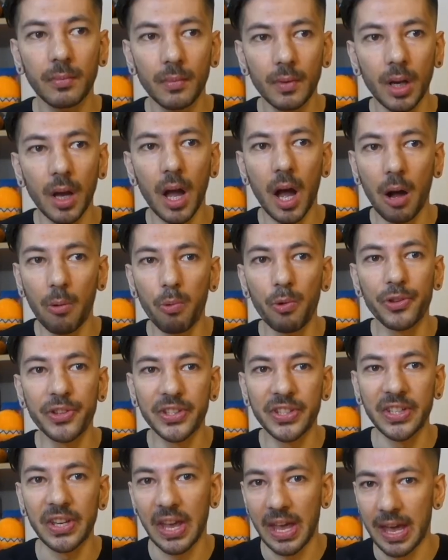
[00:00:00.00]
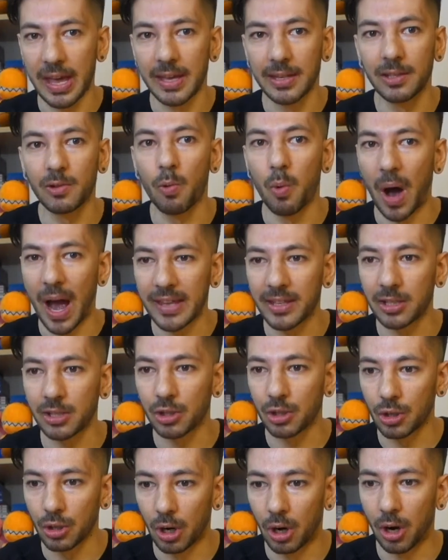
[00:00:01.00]
I would say it's quite
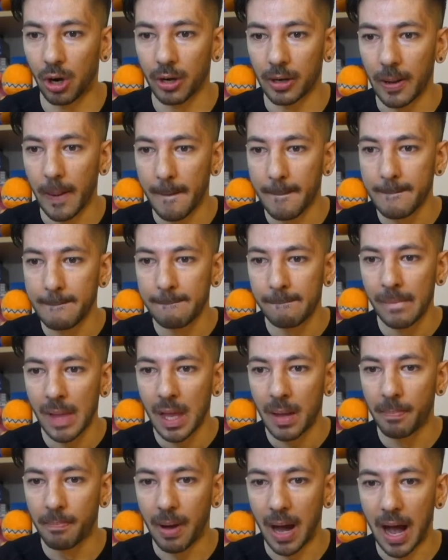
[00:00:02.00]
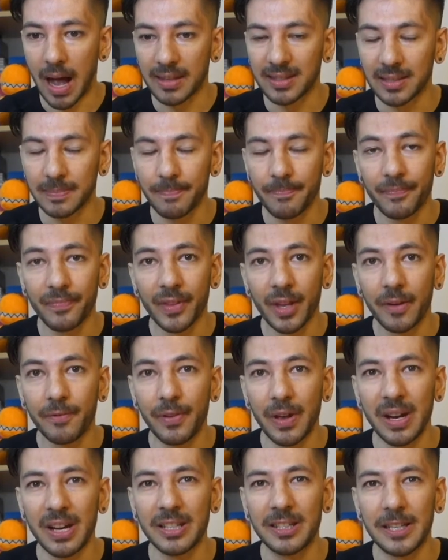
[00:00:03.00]
strong, but
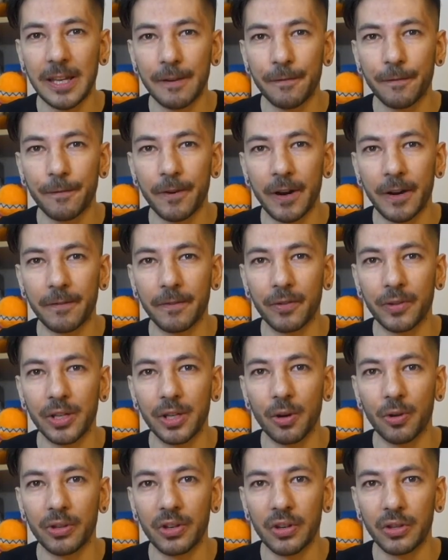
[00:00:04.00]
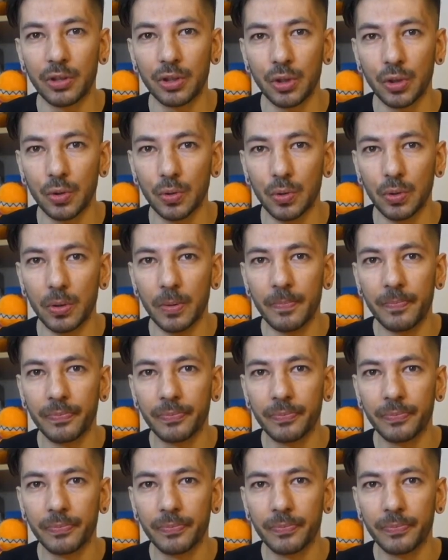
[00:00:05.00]
very different from the other two.